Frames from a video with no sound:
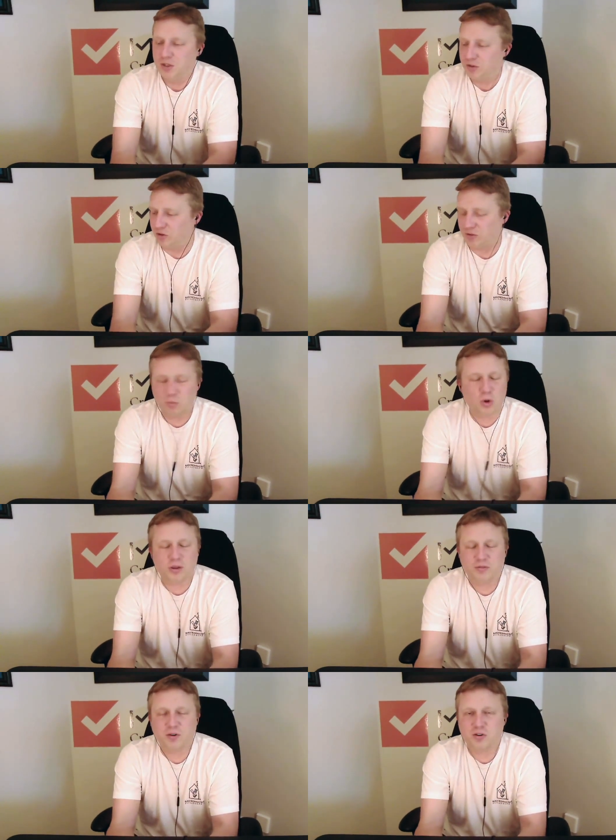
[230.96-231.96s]
Just more of
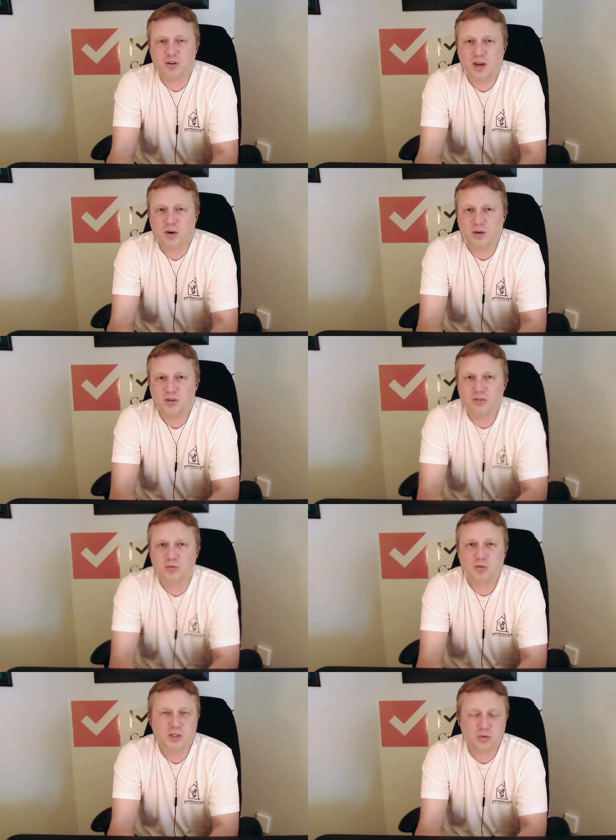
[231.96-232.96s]
the functionality, just
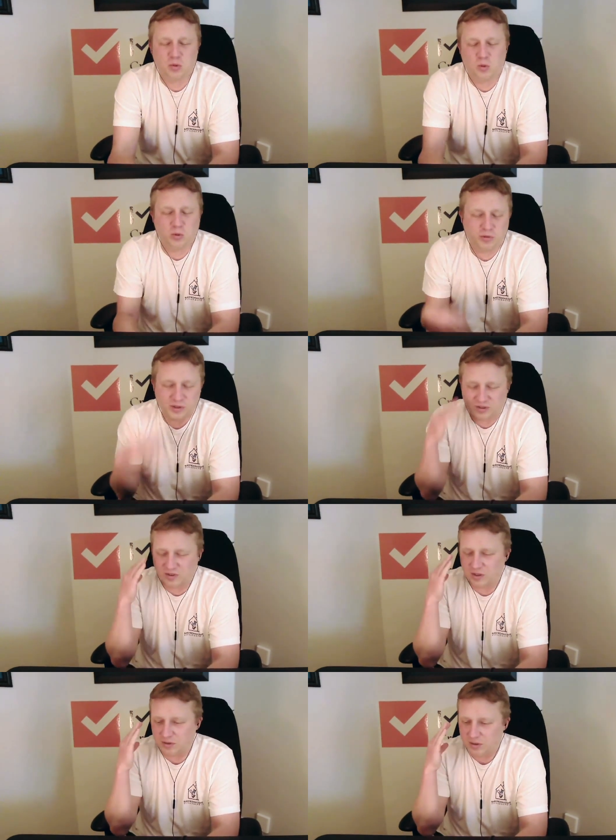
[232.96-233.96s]
really cool things
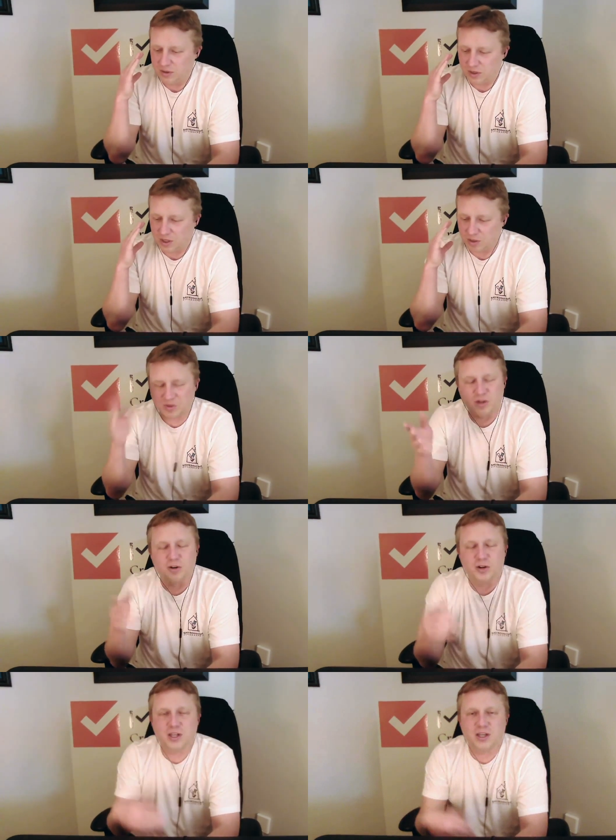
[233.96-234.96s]
that I'm
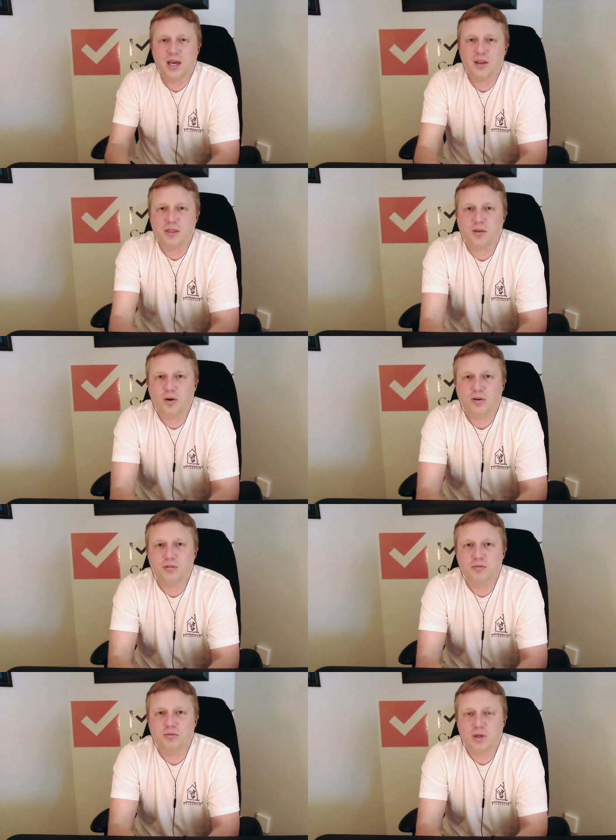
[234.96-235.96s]
learning and hadn't thought
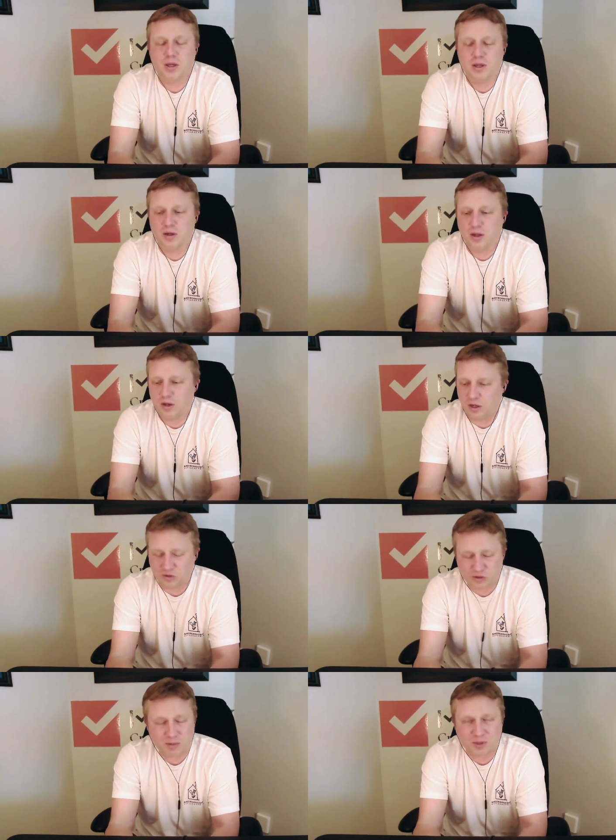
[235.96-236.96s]
of, and a
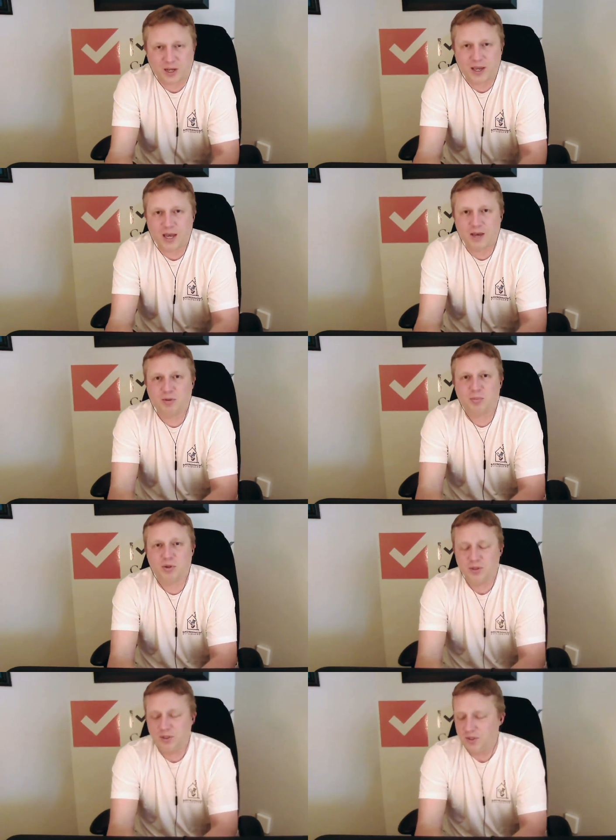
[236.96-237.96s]
shame that I haven't,
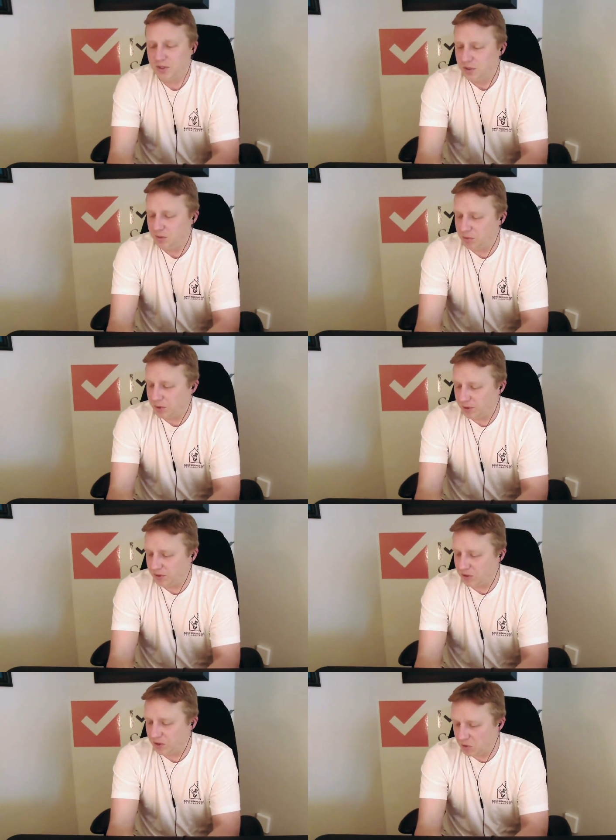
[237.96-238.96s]
but
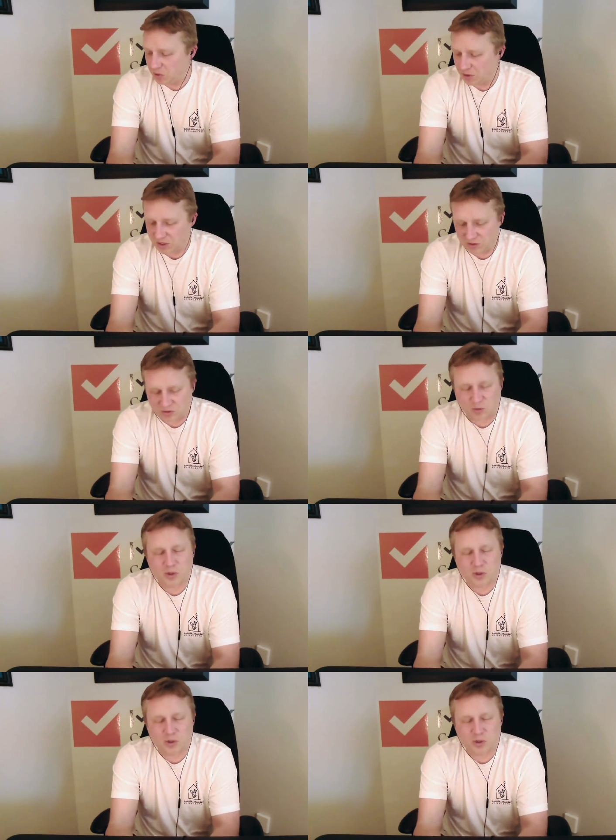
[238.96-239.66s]
the community is so